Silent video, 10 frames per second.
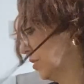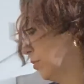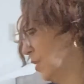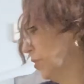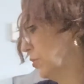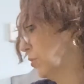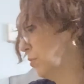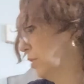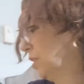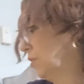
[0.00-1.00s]
might as well
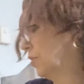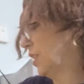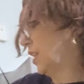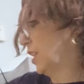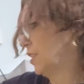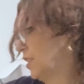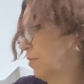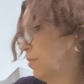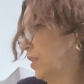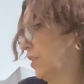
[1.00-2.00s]
be. Well, I can't say
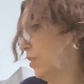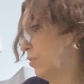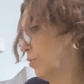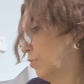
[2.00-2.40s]
pioneer woman,